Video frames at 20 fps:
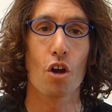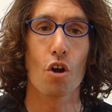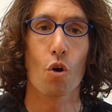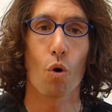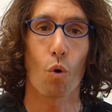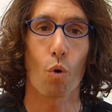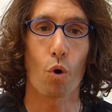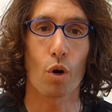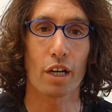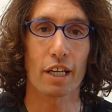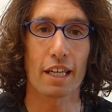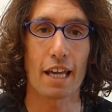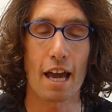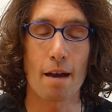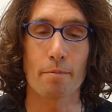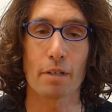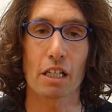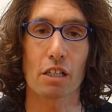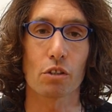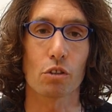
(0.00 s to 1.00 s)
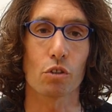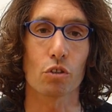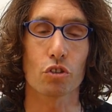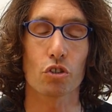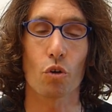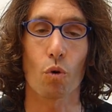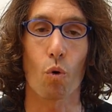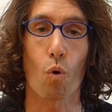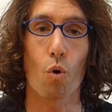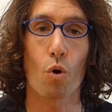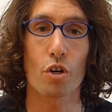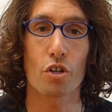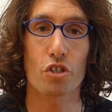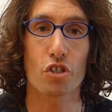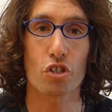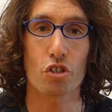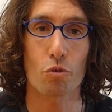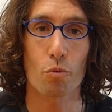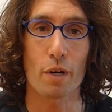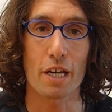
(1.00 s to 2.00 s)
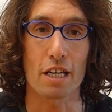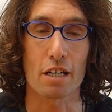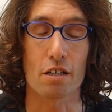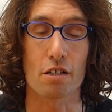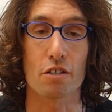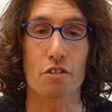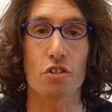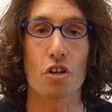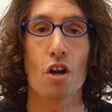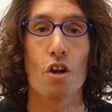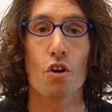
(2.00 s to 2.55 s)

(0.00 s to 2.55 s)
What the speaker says: or chemicals or sweeteners.